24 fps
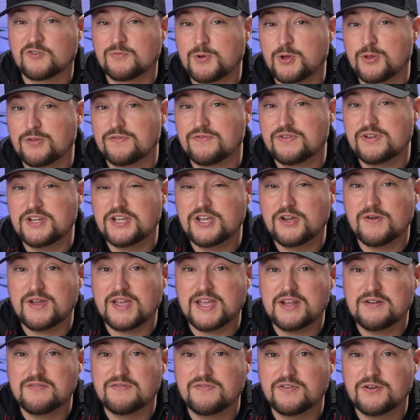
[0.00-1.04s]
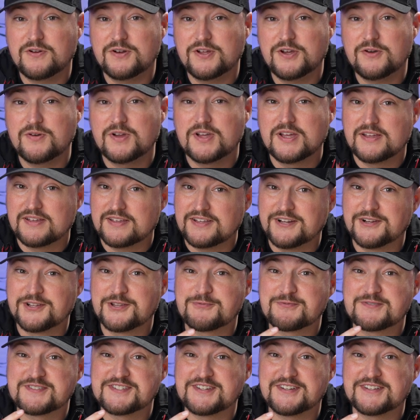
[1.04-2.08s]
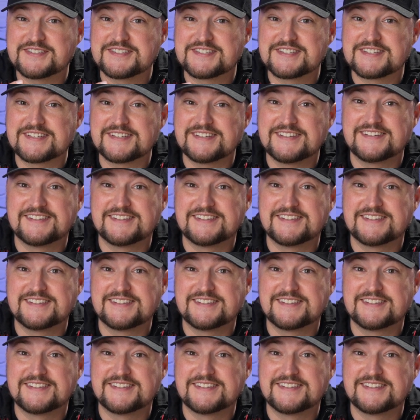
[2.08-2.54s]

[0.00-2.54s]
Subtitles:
both video and photo. Here are the results.